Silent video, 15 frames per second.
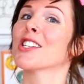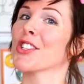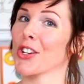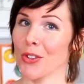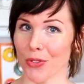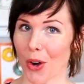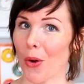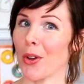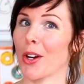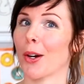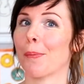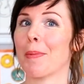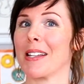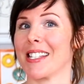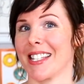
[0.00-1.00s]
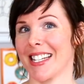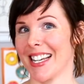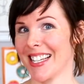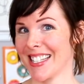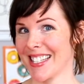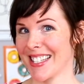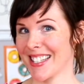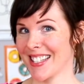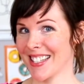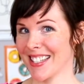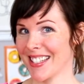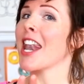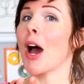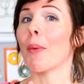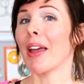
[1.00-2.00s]
to grow your business.
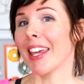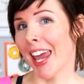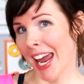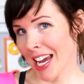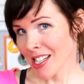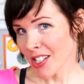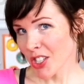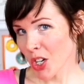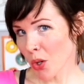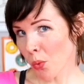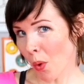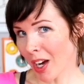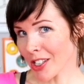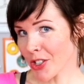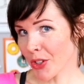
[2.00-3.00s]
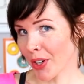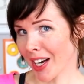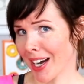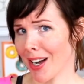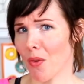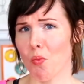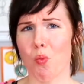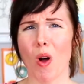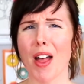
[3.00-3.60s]
Now, in case you're wondering,